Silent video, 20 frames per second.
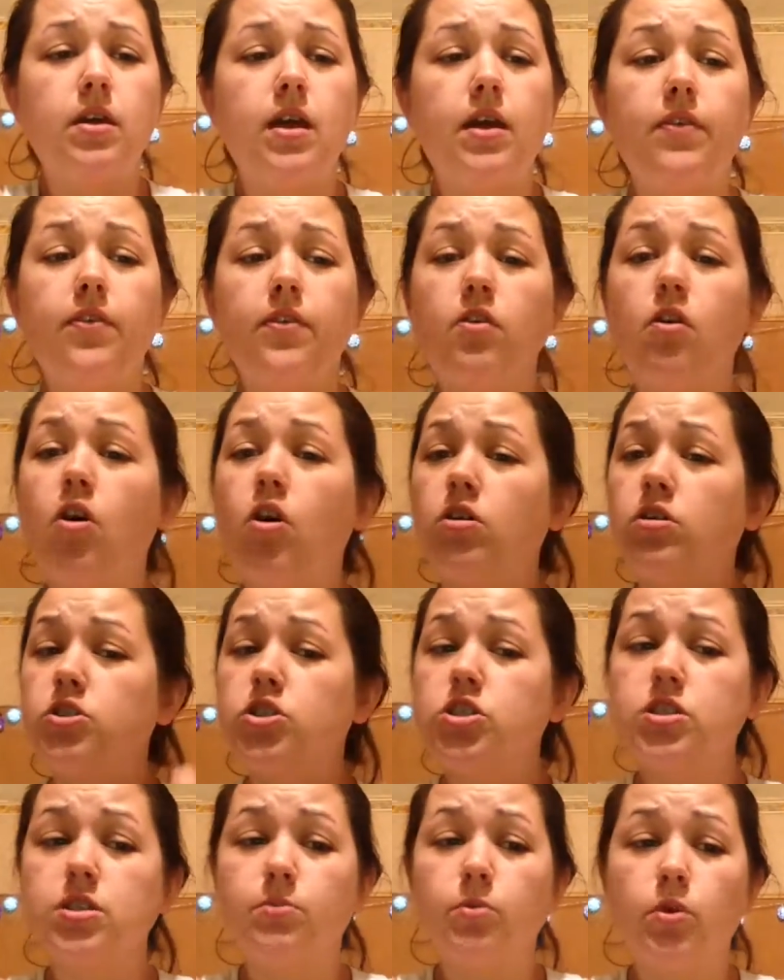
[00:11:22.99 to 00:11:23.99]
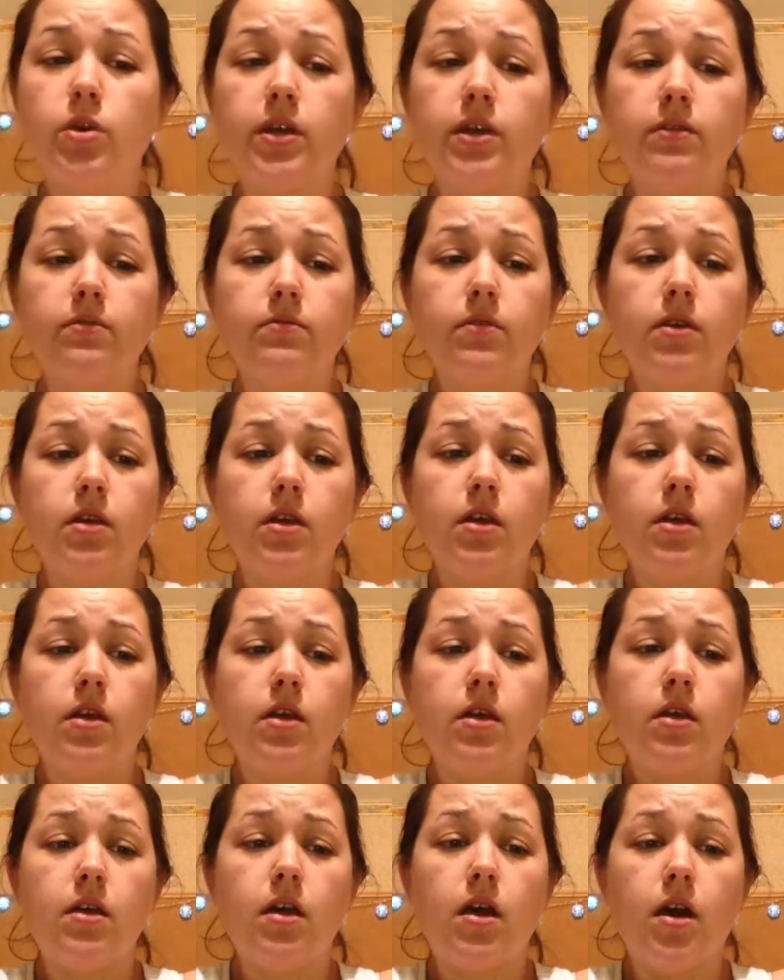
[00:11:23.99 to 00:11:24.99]
and they're all shimmery.
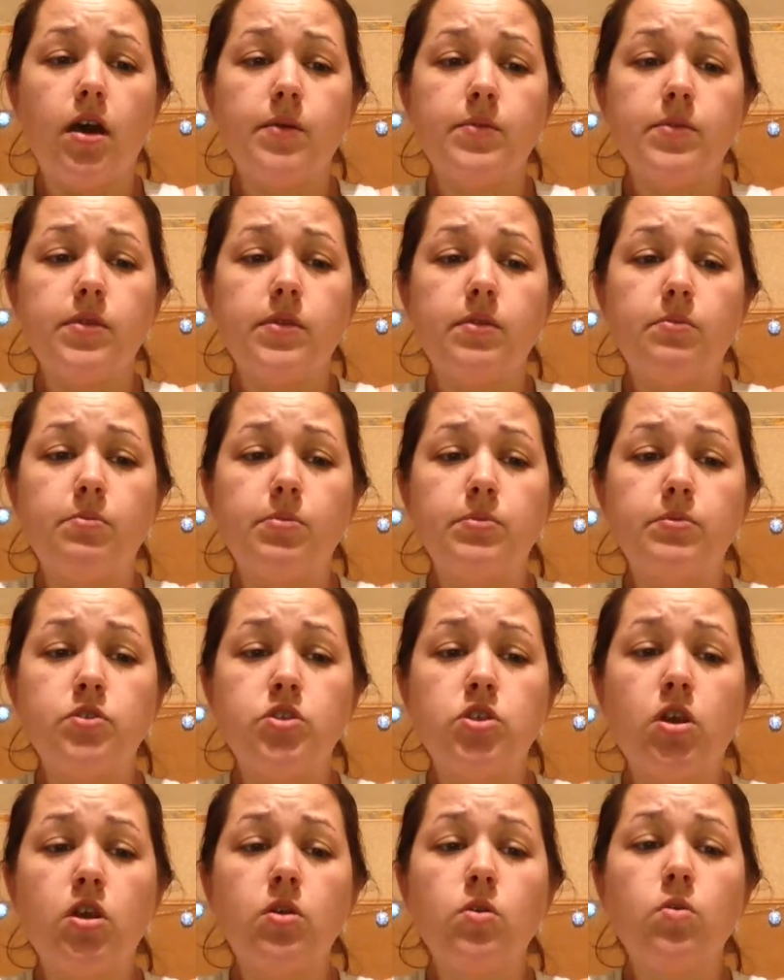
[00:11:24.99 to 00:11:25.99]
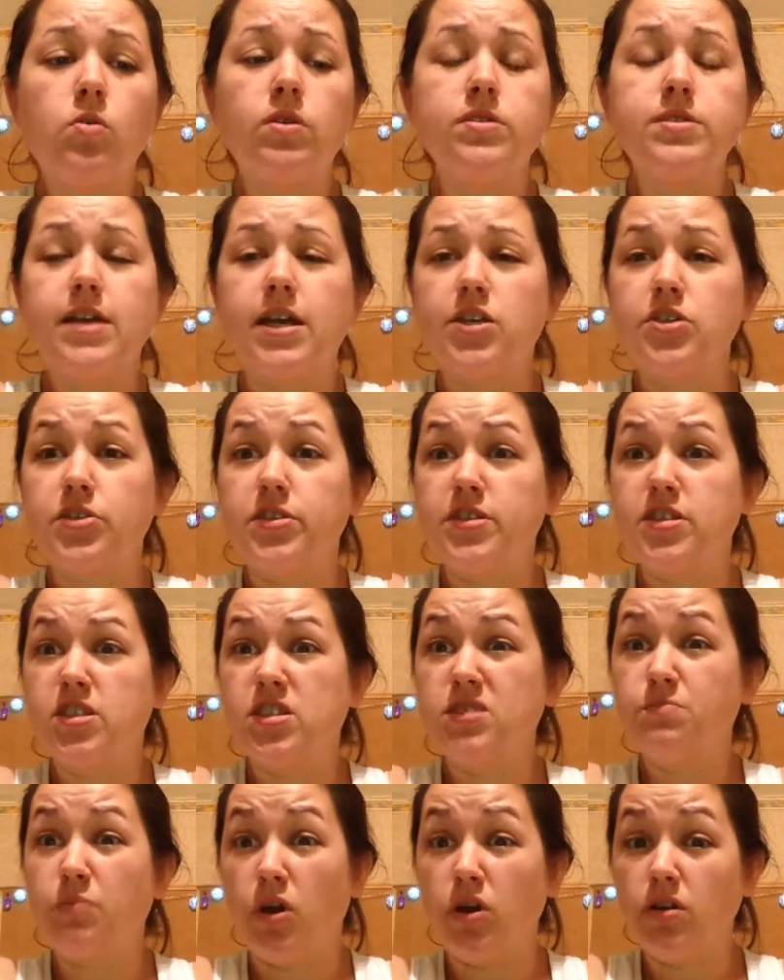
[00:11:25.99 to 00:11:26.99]
Um, the charcoal is actually
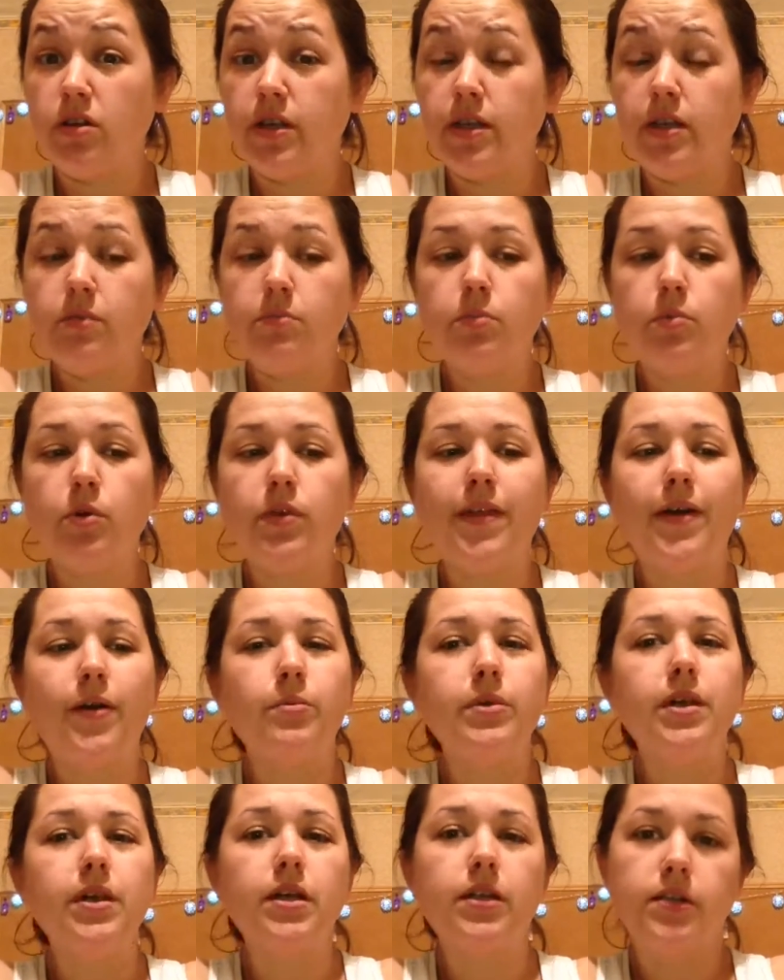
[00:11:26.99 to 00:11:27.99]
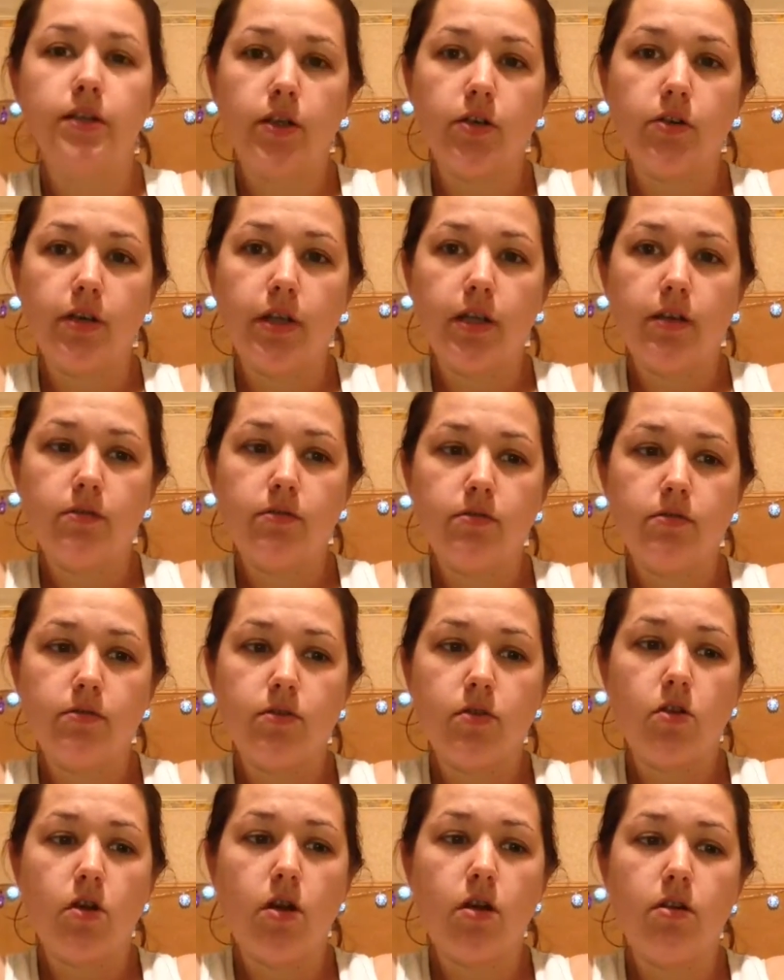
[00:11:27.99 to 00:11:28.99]
sparkly without being glittery.
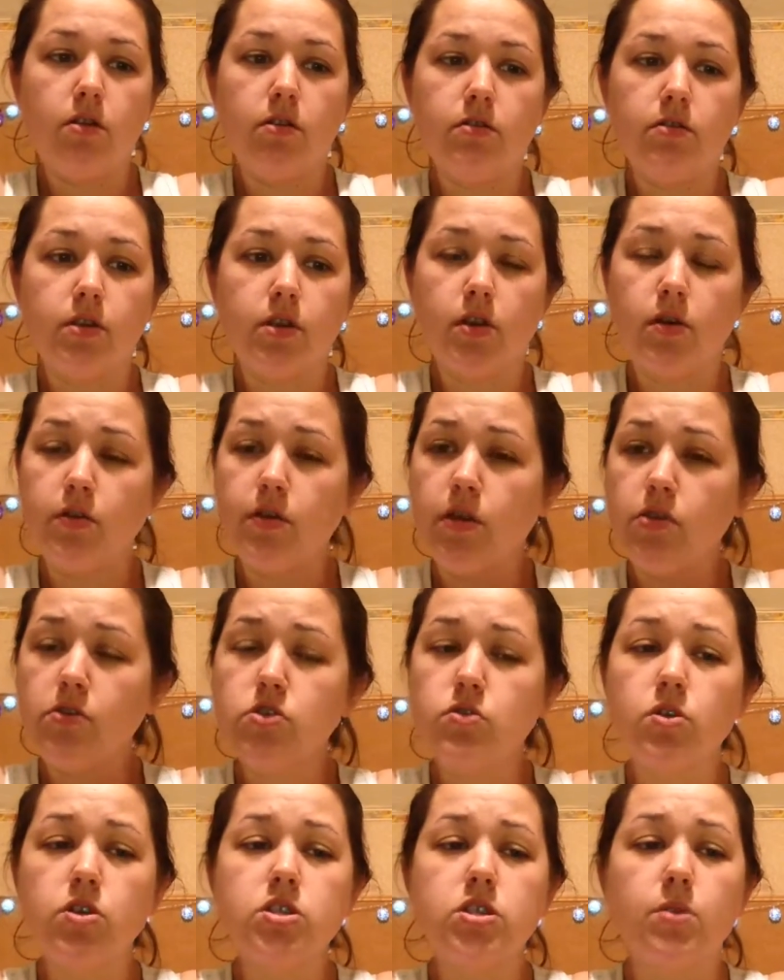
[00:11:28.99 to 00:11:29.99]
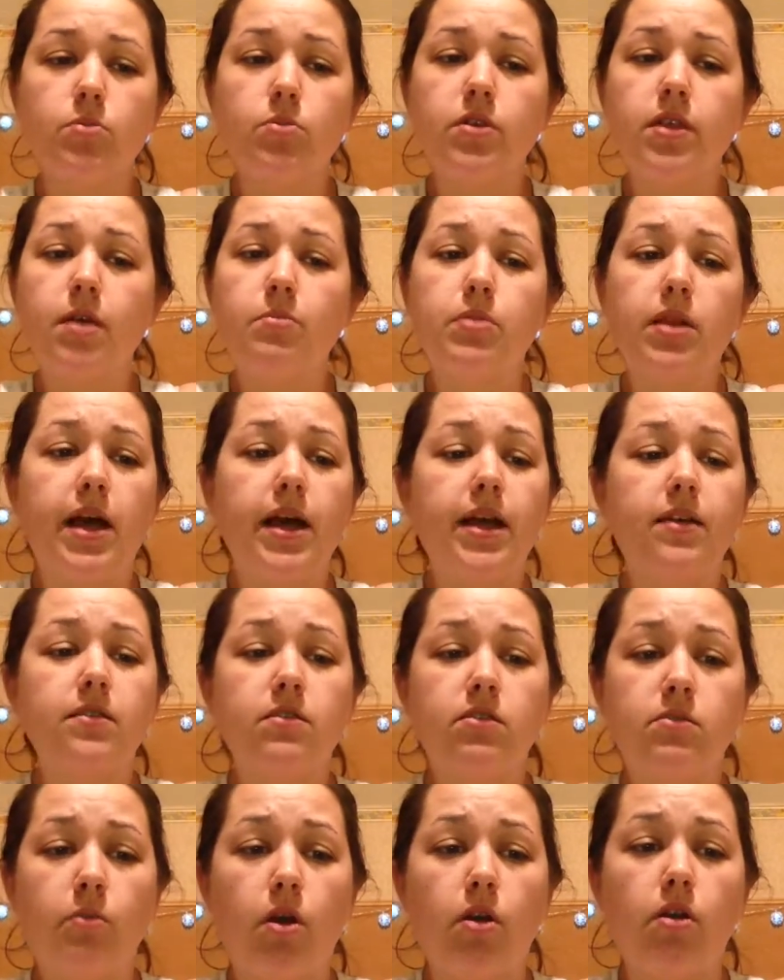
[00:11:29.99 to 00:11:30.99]
They're all, you know, the other two are shimmer, that black is a
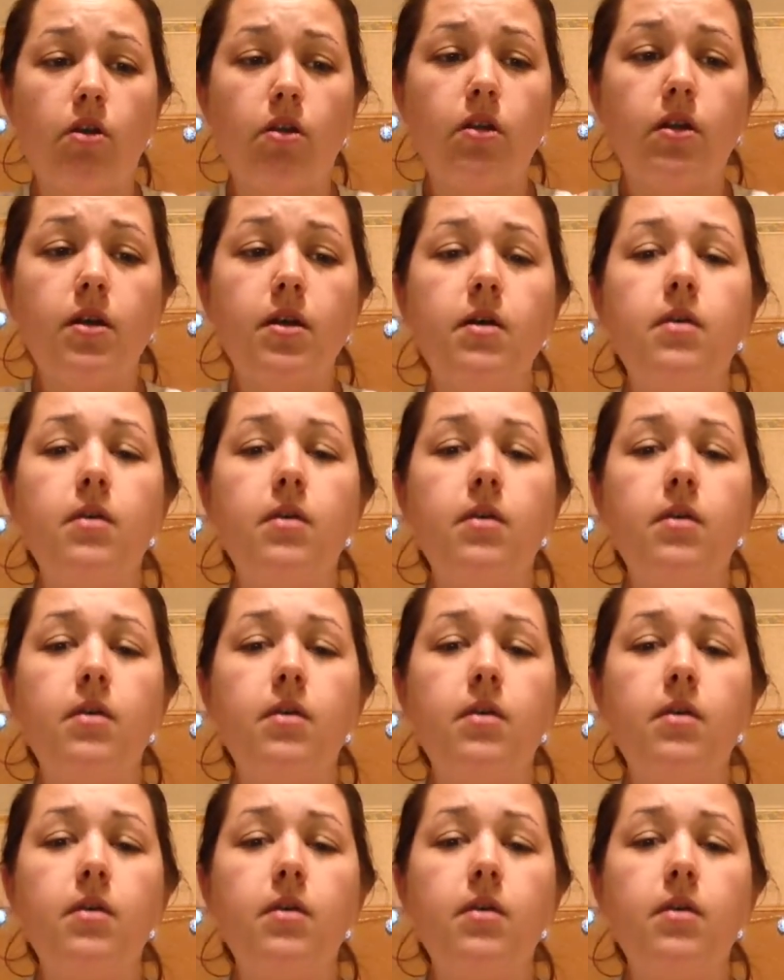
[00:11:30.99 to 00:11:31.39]
sparkle.